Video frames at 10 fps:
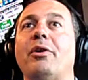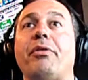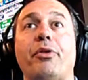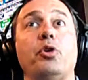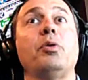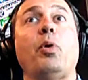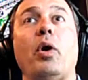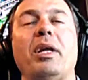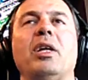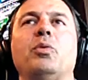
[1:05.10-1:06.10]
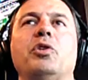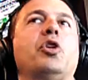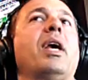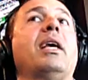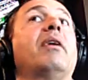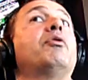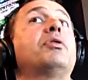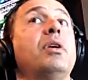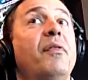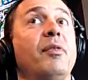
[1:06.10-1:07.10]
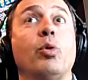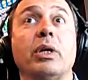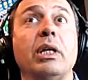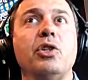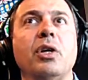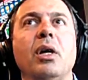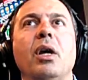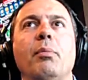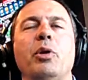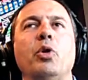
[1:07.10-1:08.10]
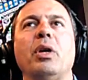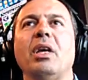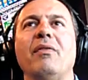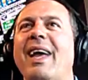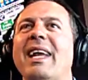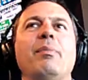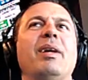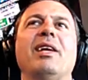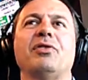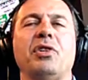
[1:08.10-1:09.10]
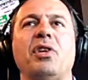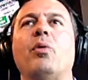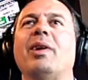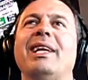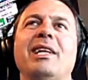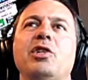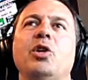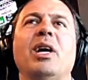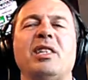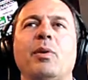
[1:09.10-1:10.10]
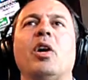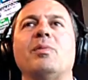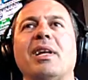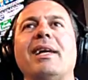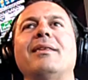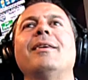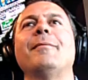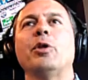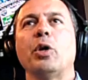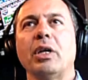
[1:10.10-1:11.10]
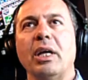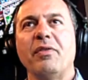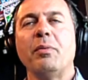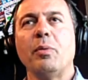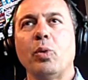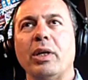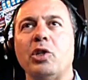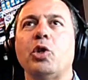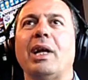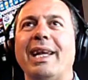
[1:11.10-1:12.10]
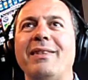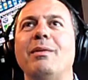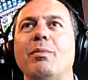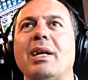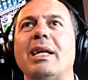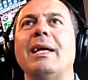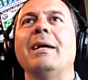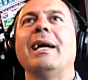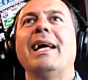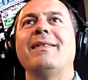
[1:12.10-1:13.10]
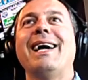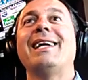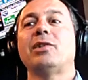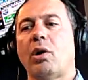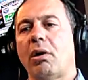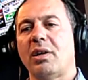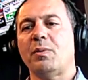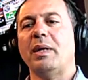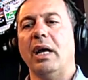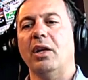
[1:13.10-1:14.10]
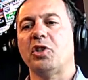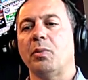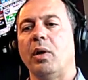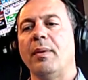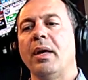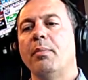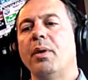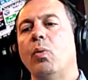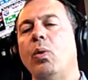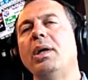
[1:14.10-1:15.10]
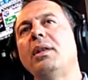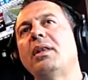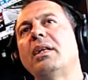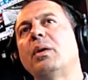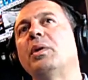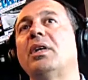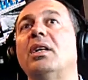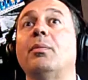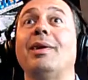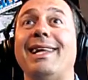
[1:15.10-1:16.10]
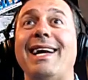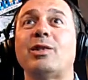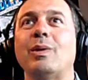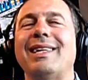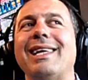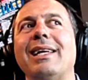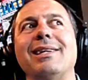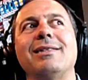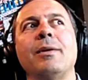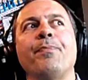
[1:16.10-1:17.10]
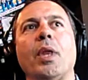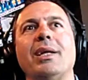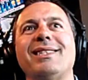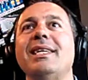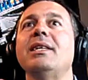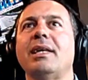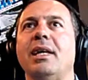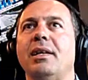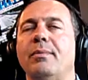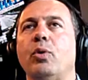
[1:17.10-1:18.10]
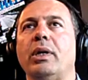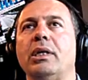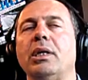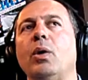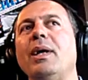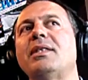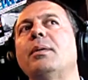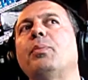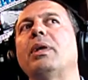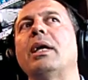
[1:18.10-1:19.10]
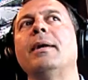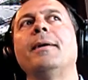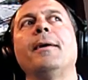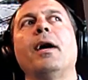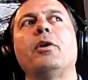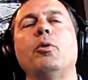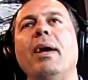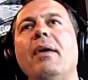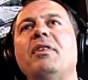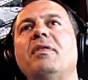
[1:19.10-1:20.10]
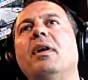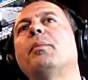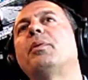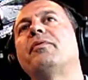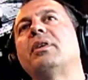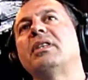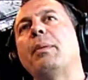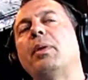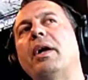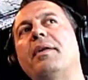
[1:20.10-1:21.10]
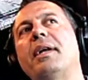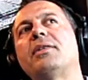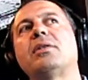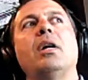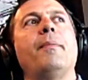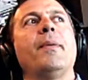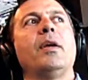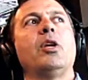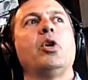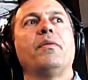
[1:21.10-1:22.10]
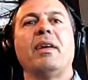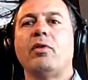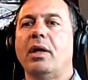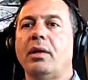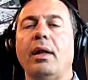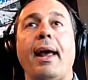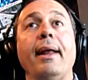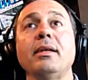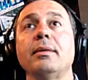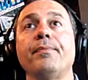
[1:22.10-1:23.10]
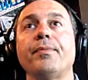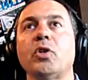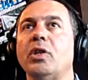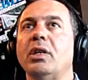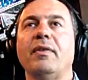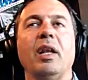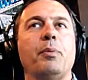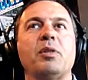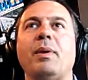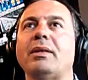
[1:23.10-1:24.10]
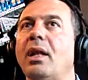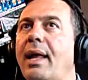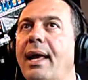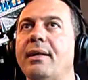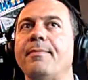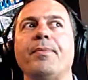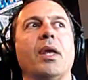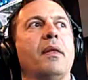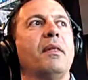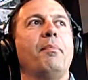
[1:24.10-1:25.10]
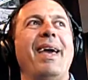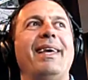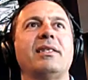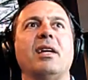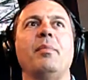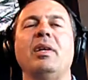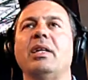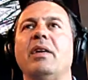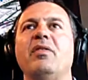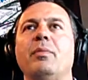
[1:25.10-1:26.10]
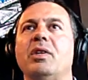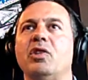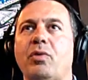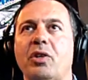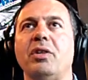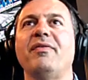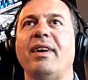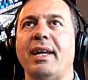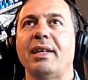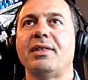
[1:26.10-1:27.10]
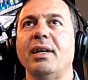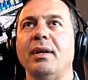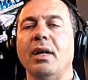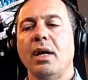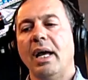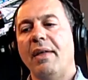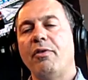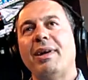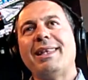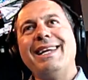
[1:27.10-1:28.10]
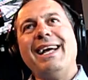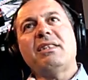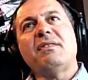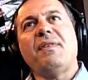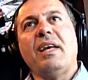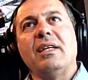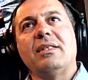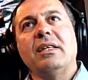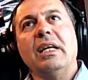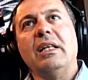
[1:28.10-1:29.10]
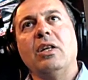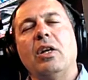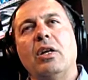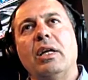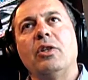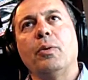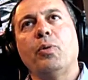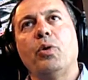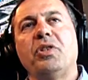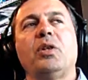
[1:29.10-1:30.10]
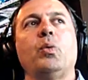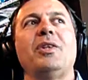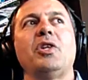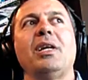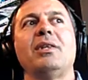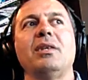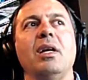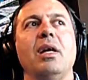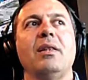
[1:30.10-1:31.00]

that are third party, in other words, you can't give yourself a mortgage, right, but you can give anybody else that's not related to you. It has to be arm's length. You can give them a mortgage, you can lend them money, and that is RSP eligible. But one thing that we talked about last week is a syndicated mortgage. And quite simply, you may have a developer, for example, Erin, that's, they've got the land. So the developers bought the land. The bank has come in and give them construction financing, and they're at the next phase in their project, which is